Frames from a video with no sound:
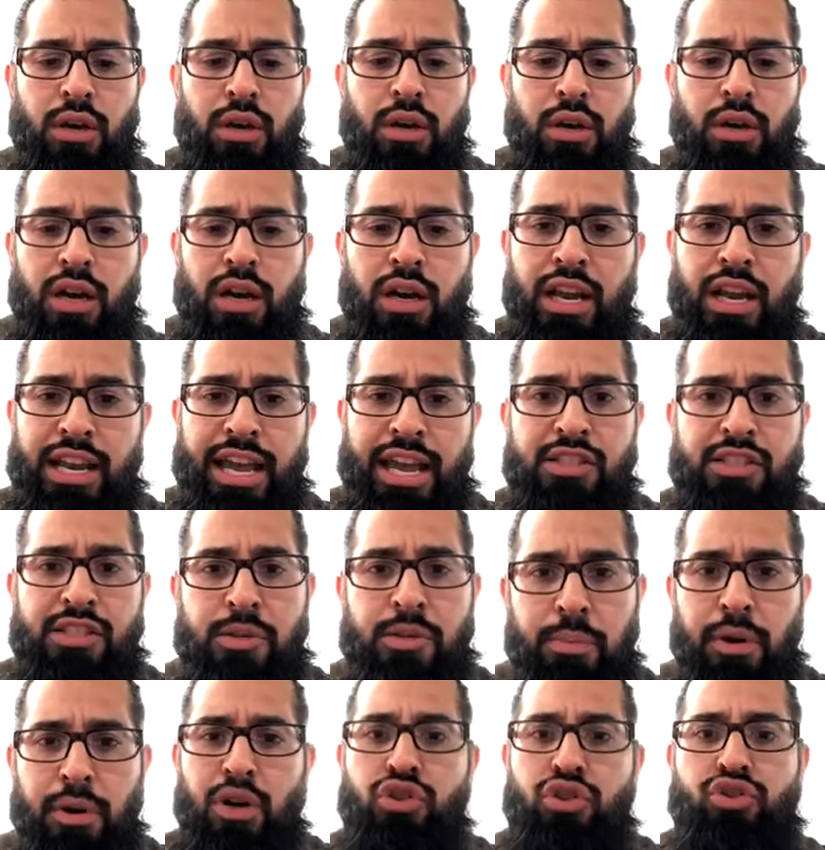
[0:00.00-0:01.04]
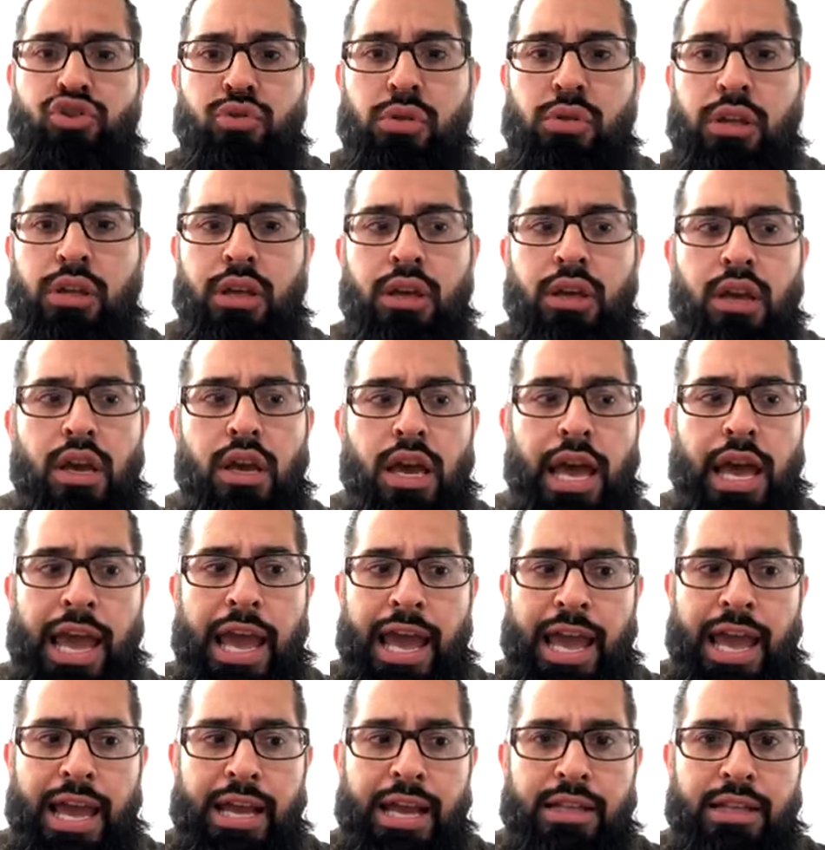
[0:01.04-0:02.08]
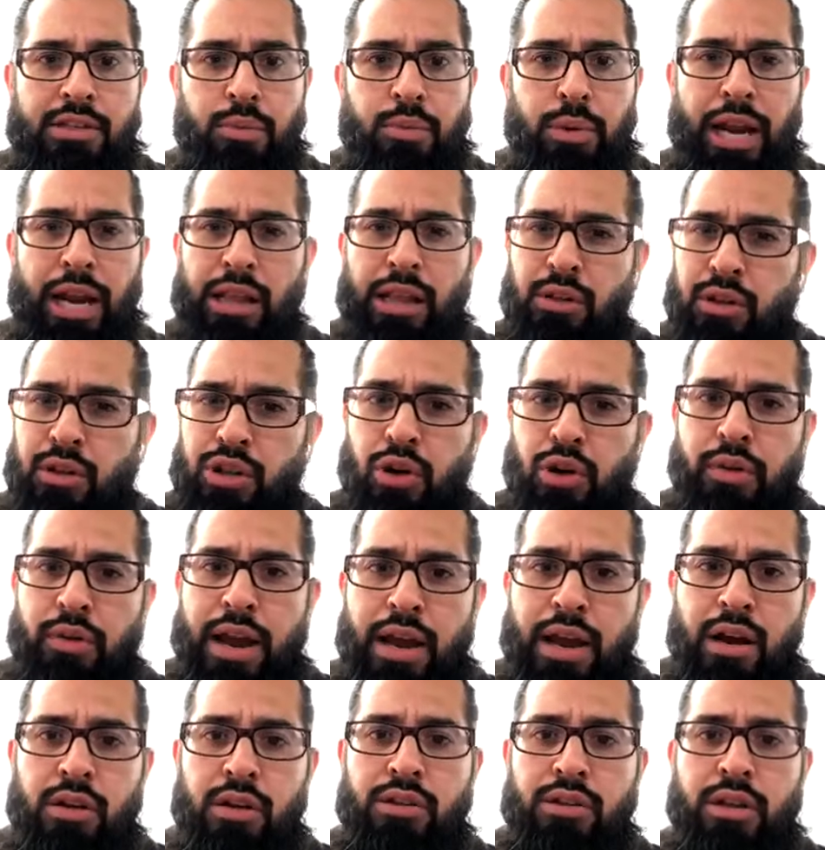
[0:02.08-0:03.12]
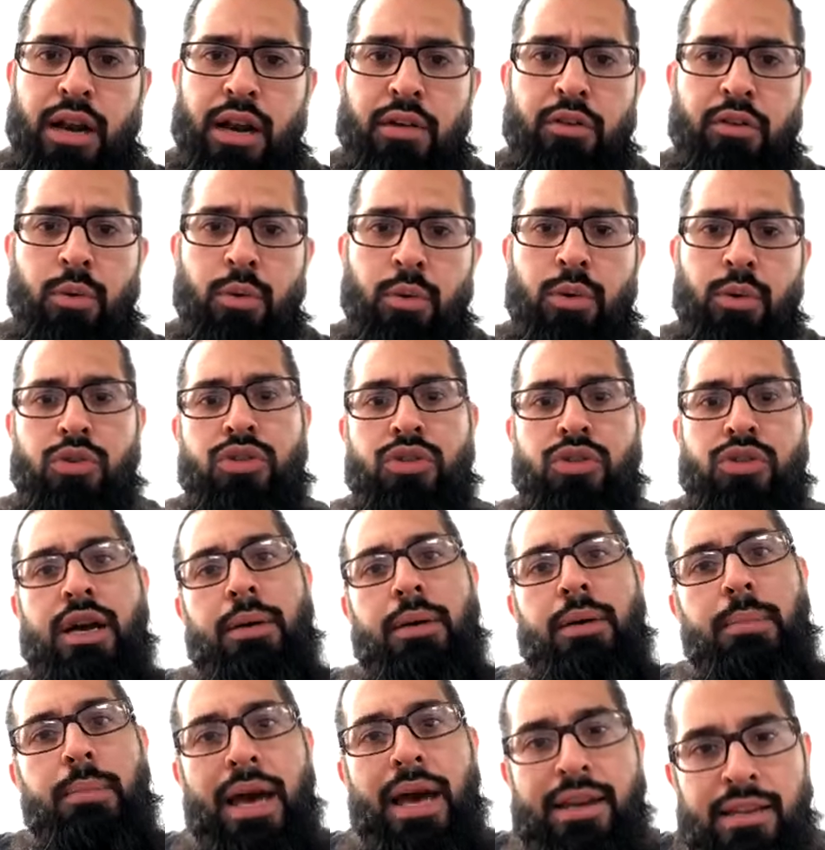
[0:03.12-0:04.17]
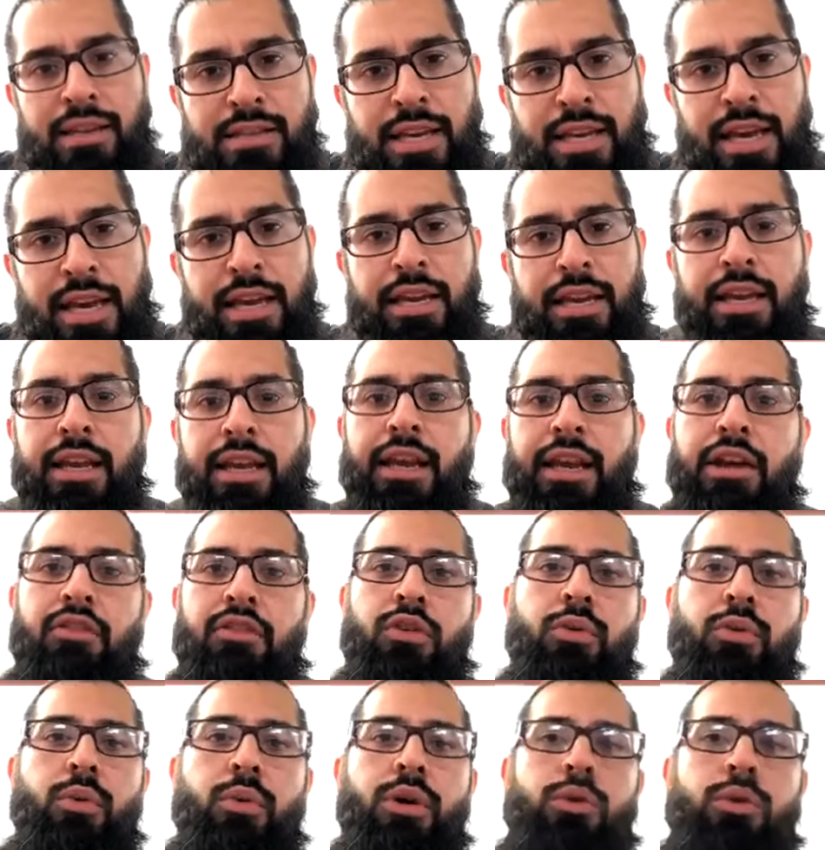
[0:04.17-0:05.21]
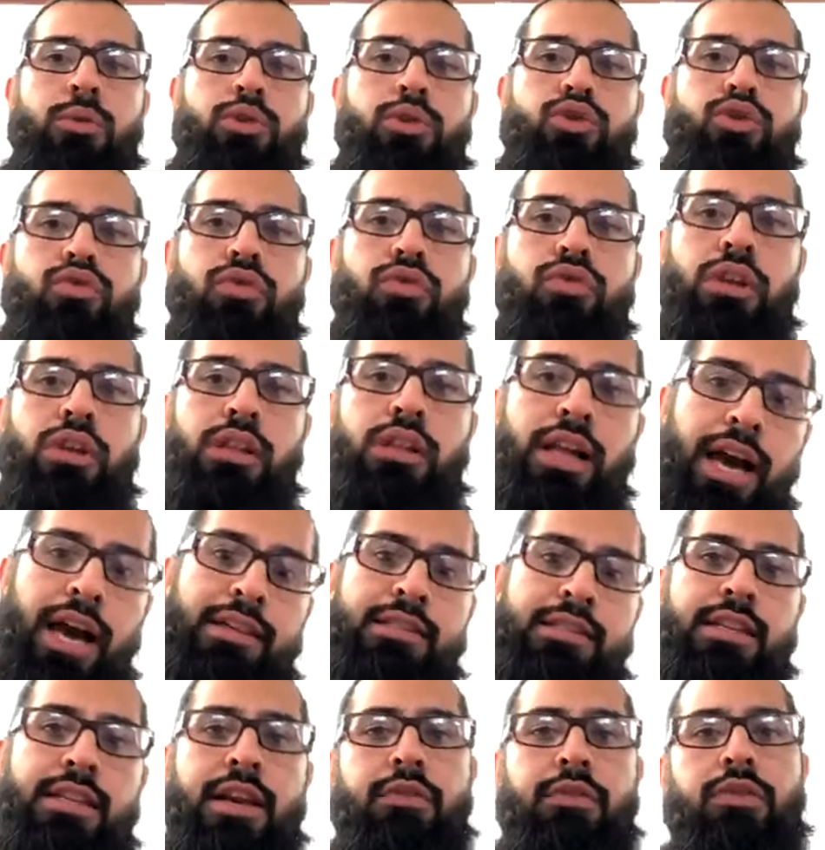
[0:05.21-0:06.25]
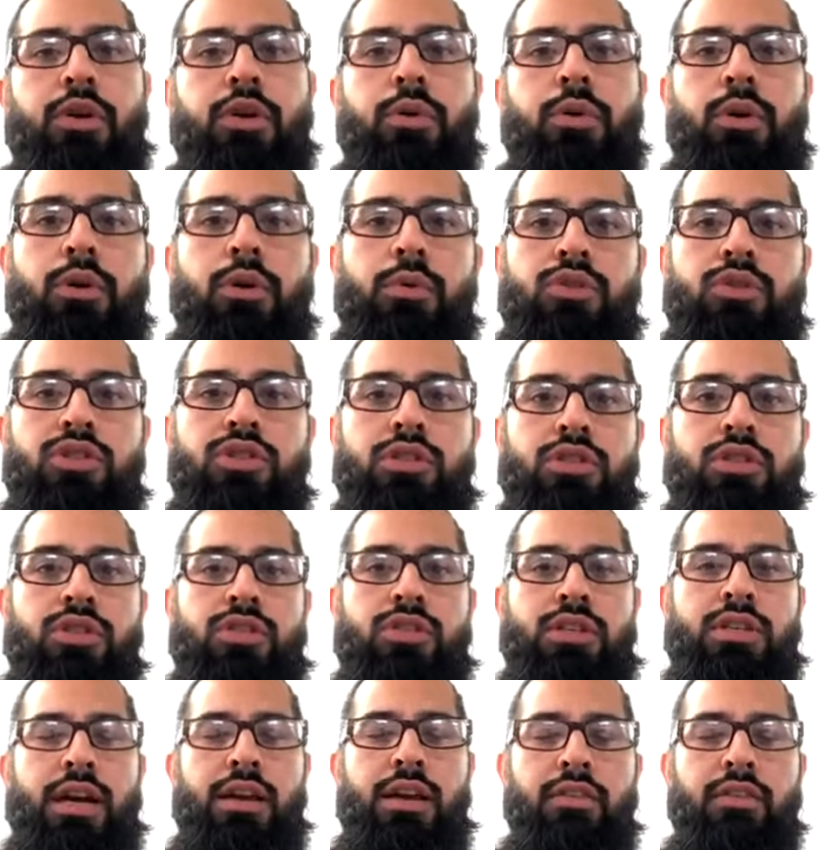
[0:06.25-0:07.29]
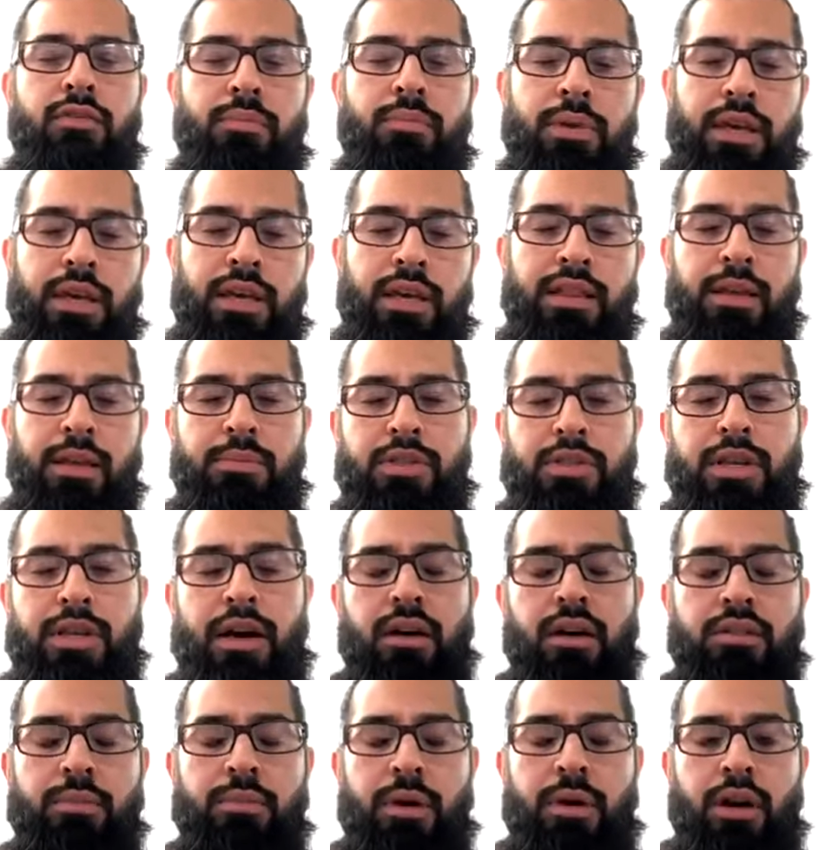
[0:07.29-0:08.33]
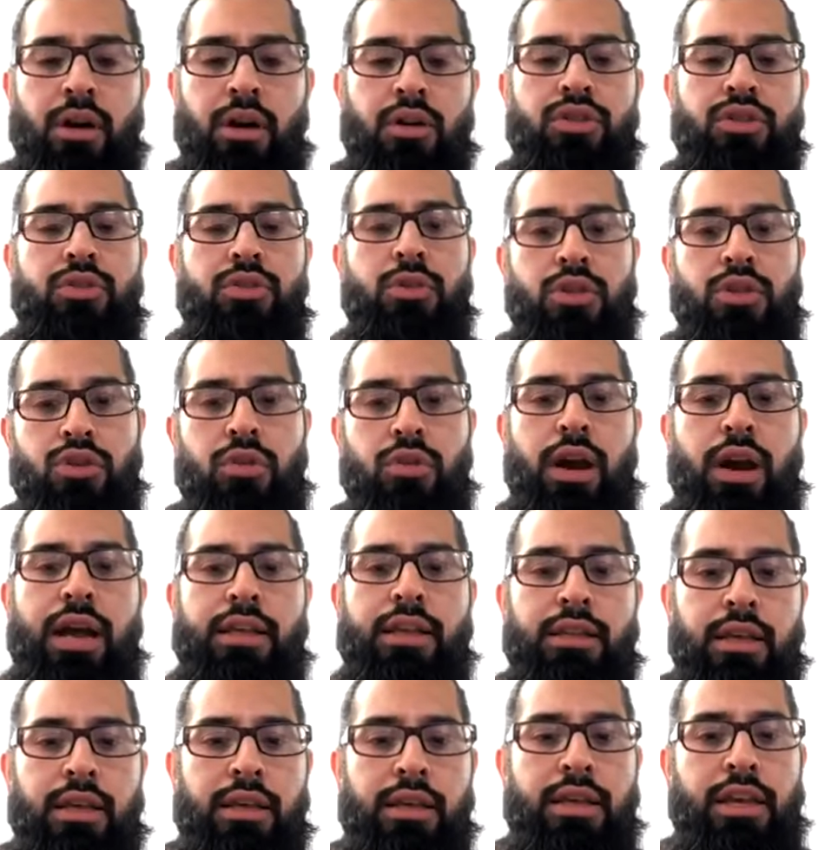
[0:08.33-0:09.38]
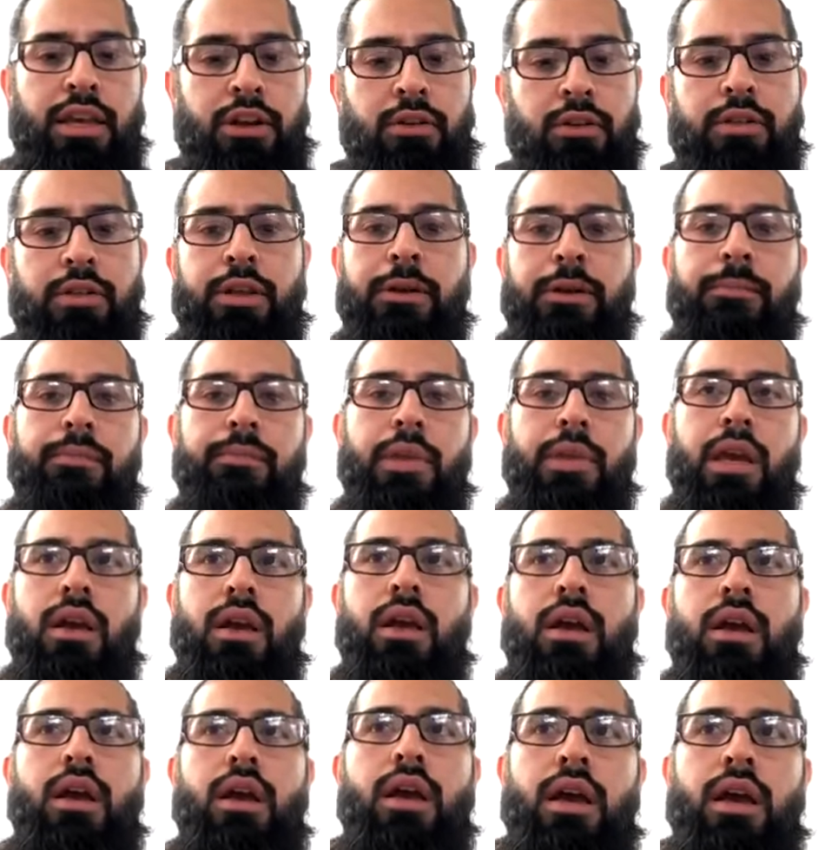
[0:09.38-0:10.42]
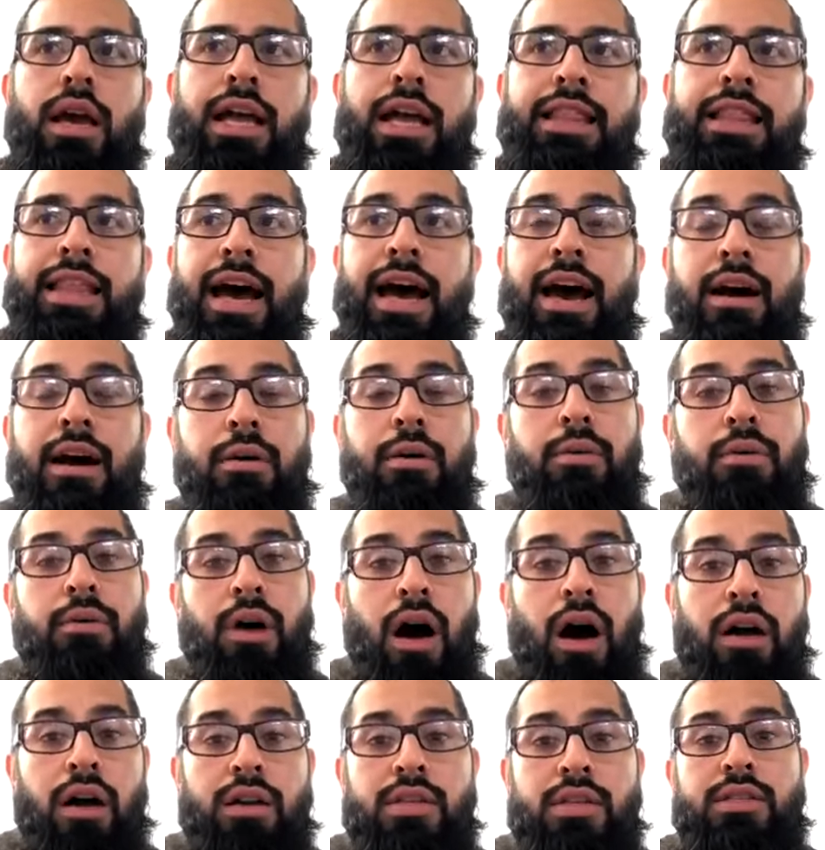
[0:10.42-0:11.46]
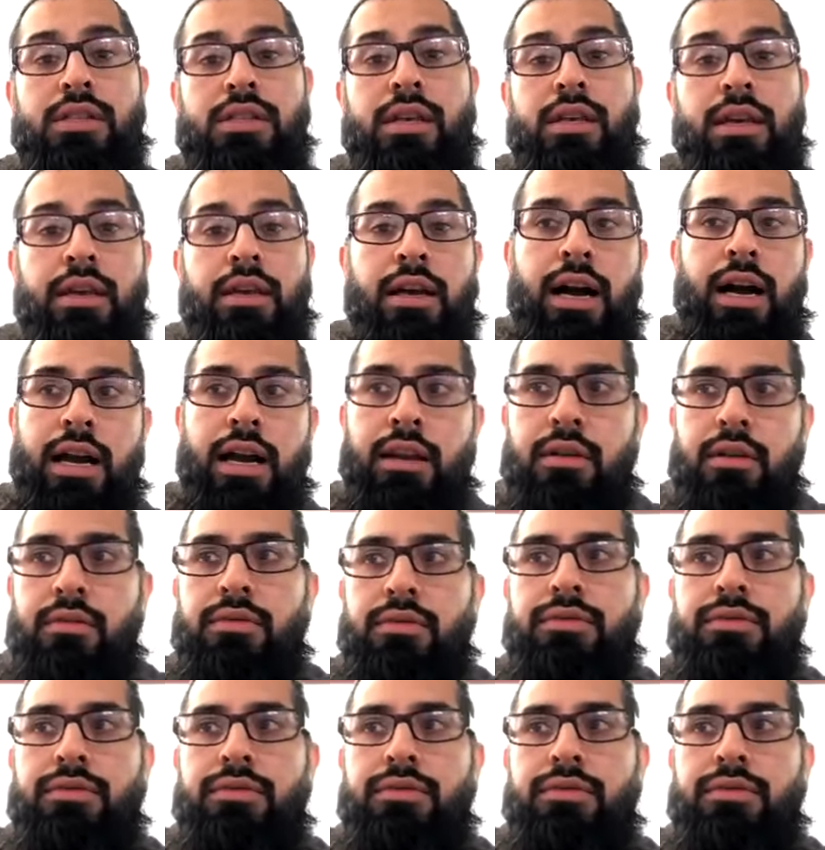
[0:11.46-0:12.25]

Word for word: connect spiritually. And when I looked around, everyone was meditating, everyone was relaxed, everyone was kind of being themselves, but also interacting here and there. And that honestly kind of